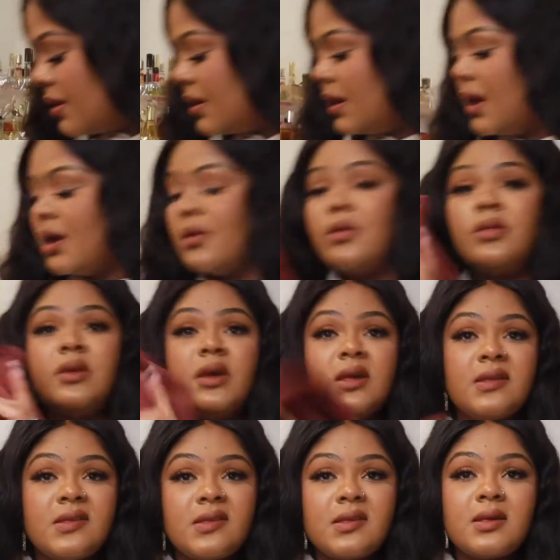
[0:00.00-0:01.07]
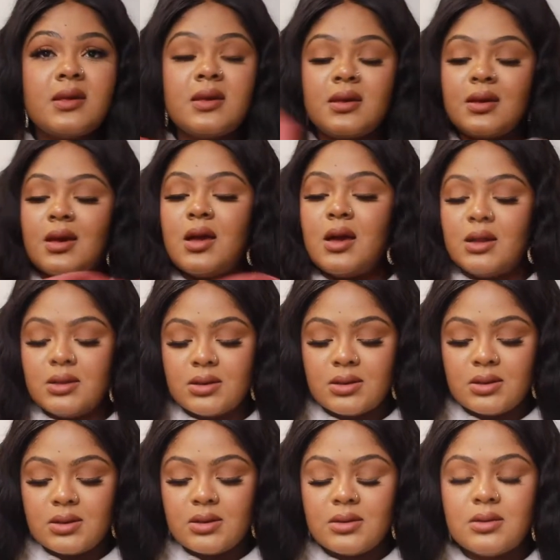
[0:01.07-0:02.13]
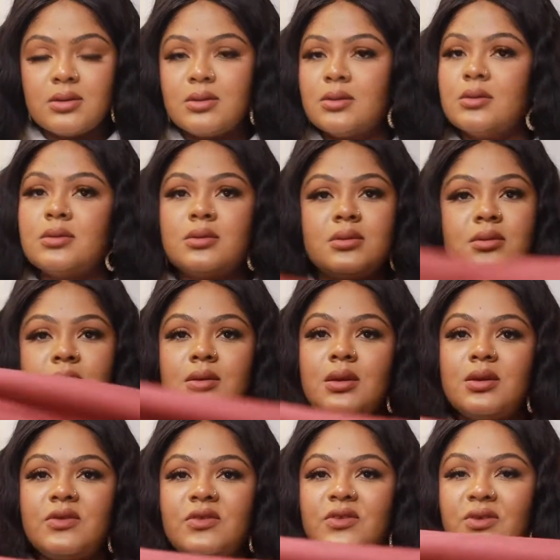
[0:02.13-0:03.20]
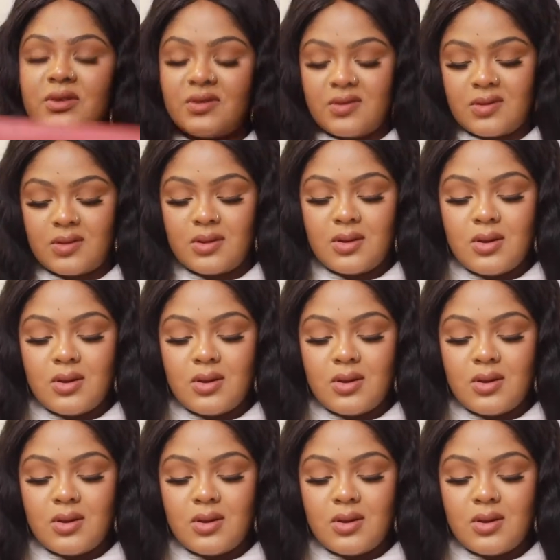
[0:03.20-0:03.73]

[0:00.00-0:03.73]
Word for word: Now this color is just